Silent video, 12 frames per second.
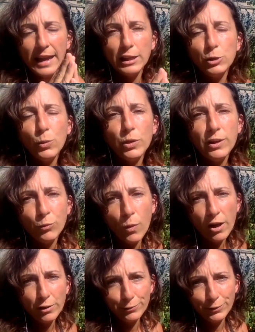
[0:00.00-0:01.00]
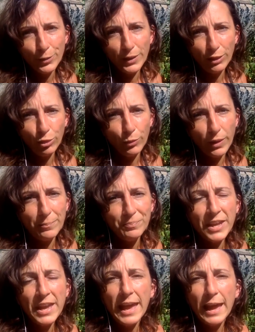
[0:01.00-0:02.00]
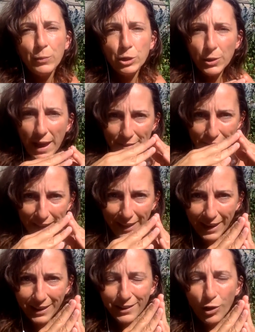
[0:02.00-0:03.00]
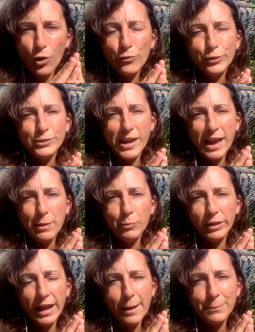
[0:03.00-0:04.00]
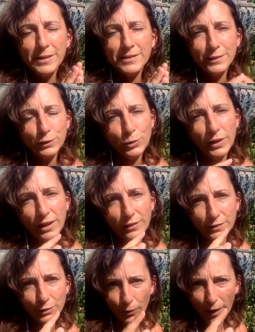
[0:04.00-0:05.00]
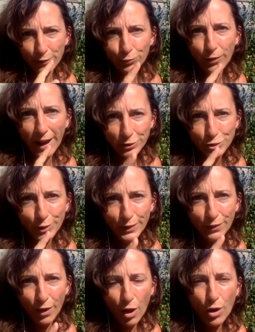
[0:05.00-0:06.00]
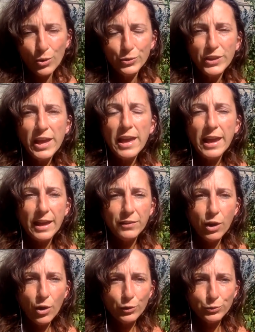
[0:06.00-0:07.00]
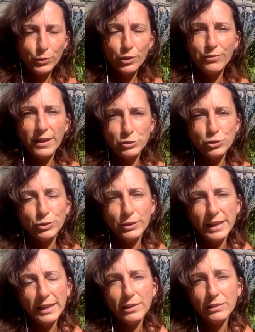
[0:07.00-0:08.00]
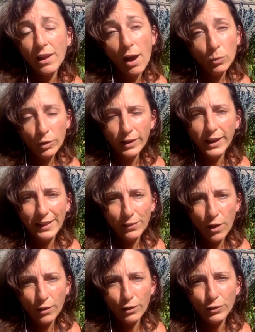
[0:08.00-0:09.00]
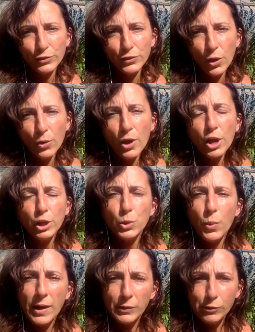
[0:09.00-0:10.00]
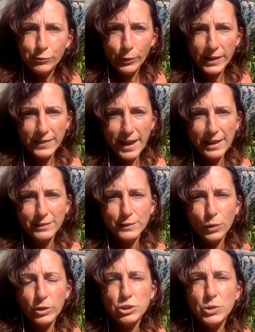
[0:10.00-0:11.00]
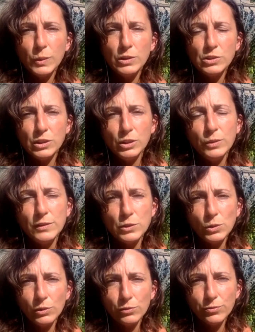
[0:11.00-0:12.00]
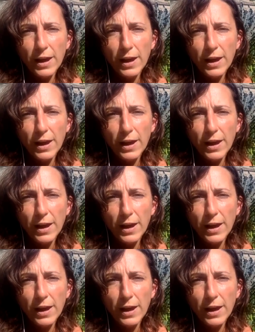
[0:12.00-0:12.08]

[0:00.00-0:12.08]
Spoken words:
and you won't have water flowing through it. And when you have a kink over time, what happens is you get a stress fracture in the hose and the hose will eventually not work any longer. So you want to avoid that. So what you can do is you can